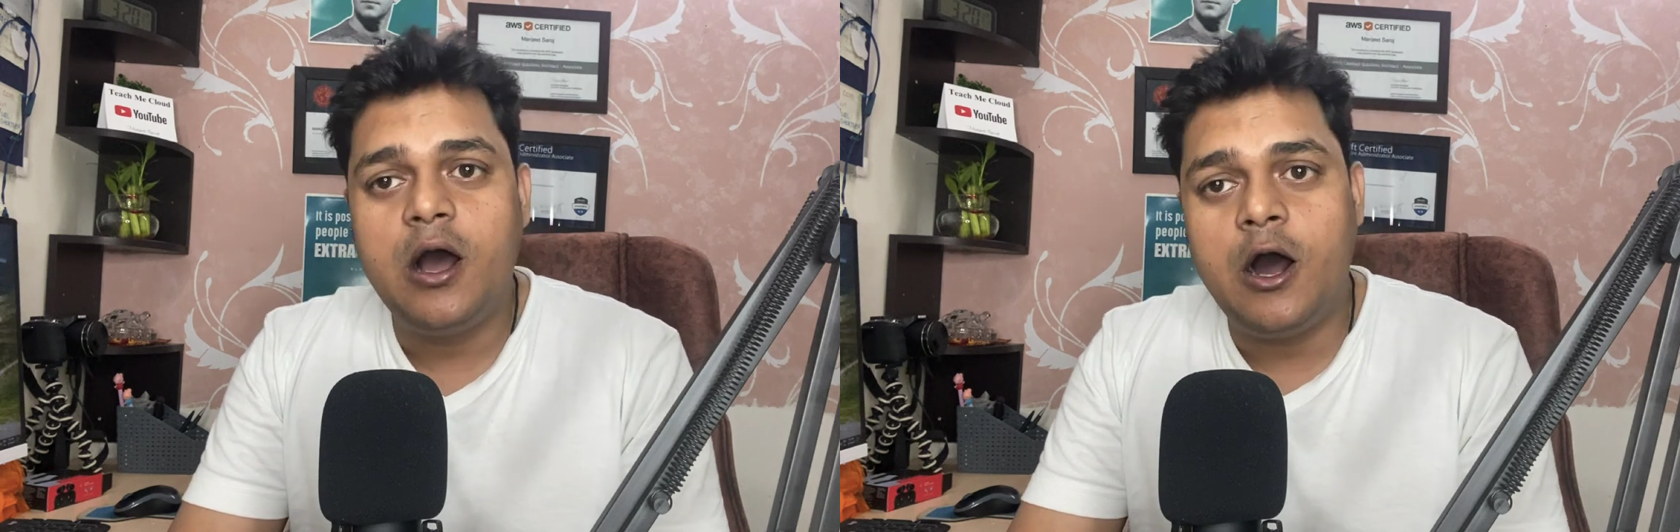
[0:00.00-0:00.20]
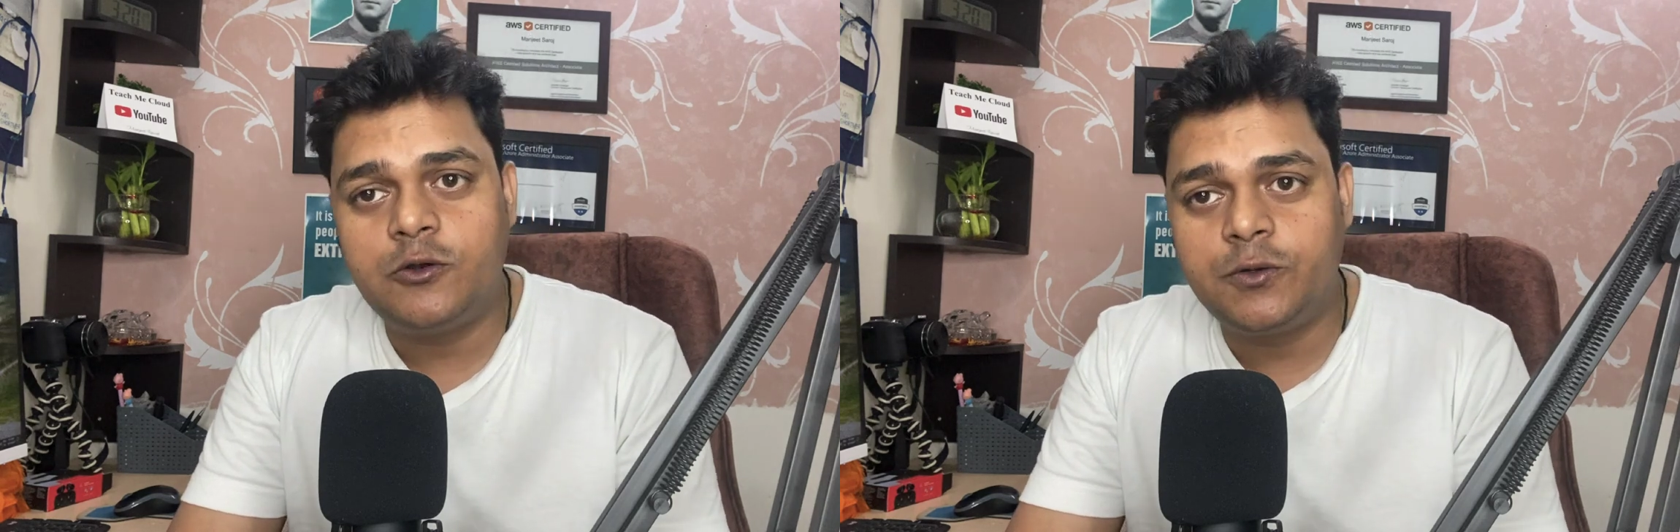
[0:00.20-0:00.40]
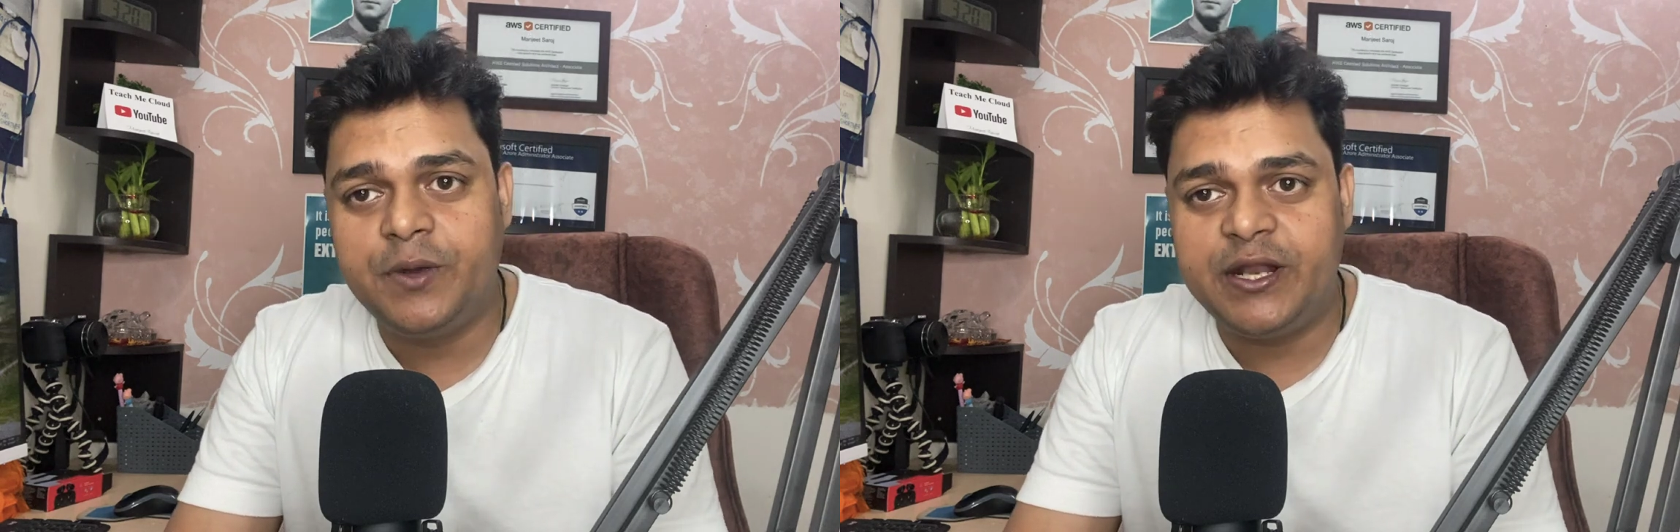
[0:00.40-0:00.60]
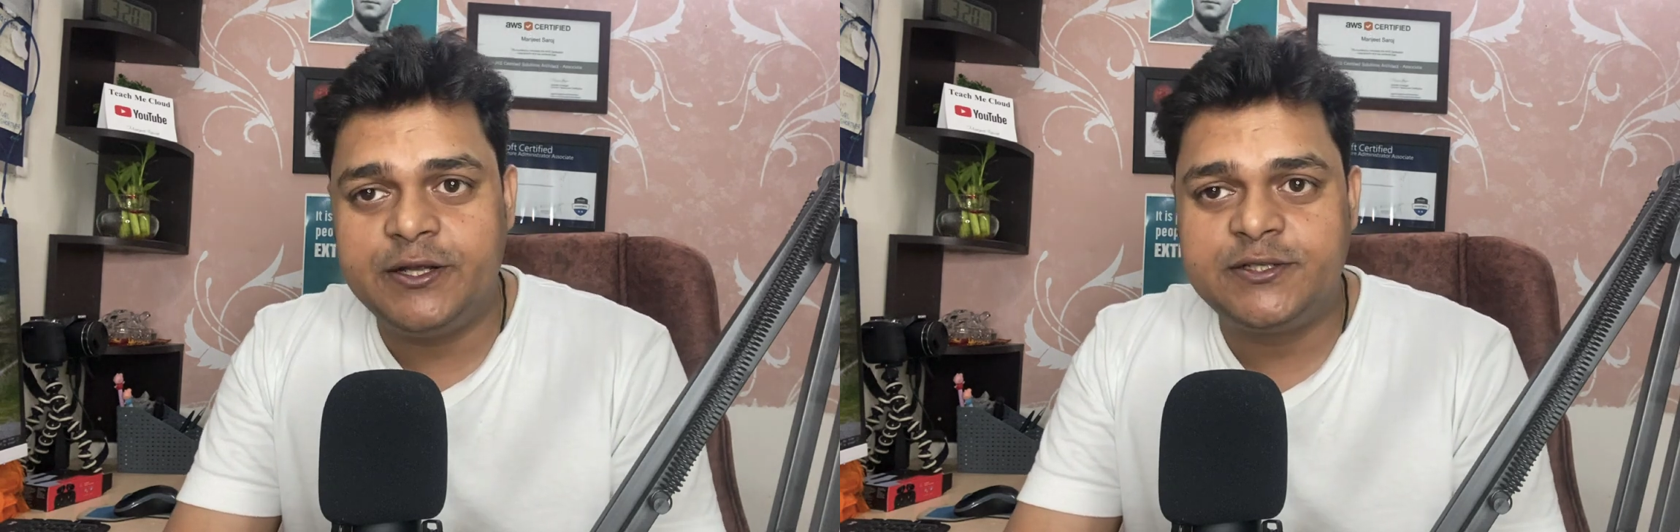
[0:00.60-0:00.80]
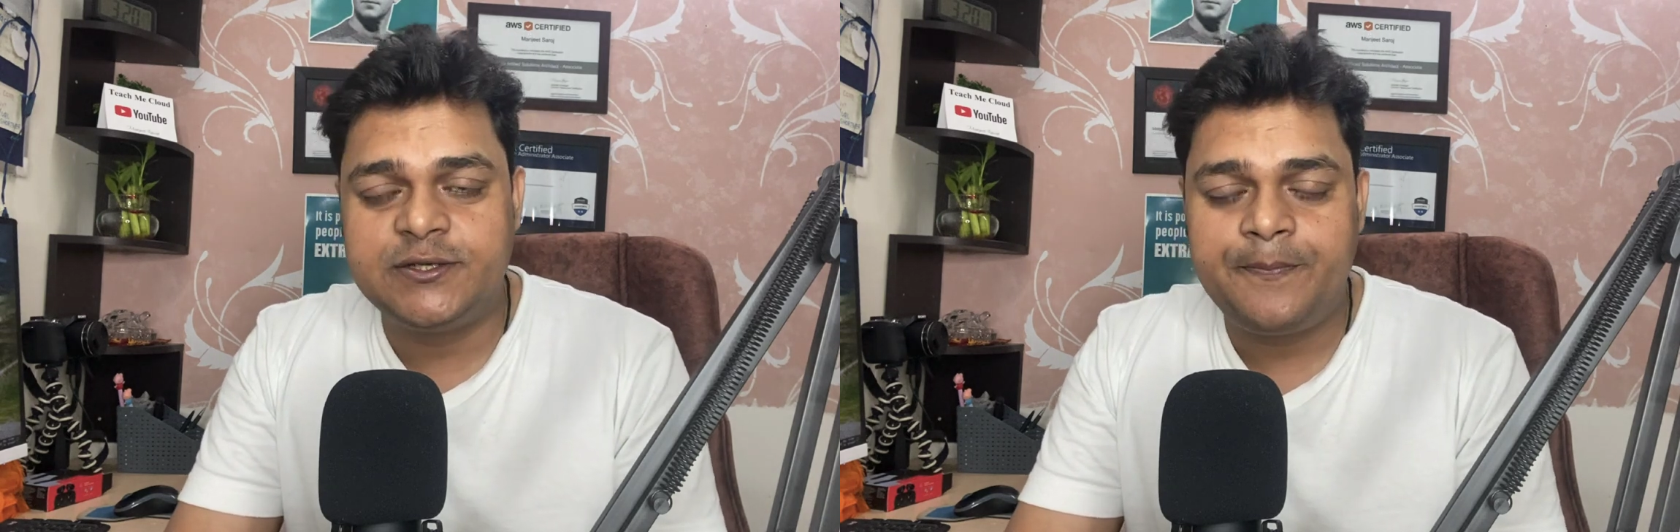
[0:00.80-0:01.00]
how to
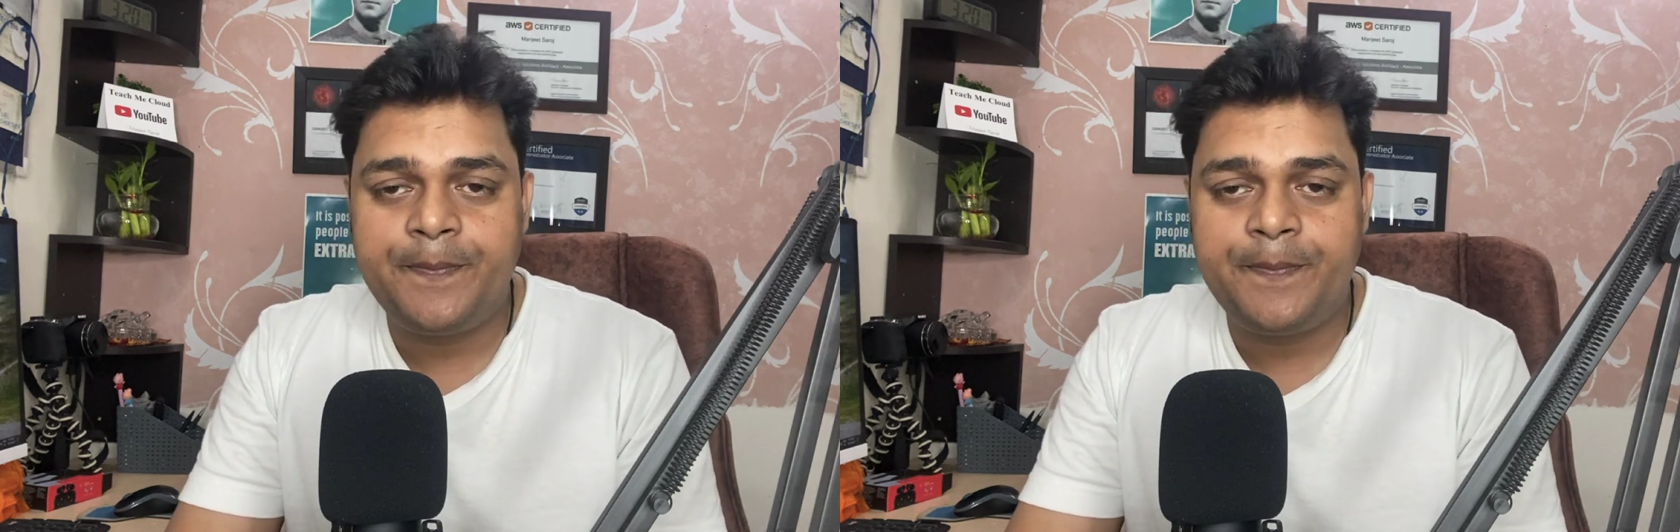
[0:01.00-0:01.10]
manage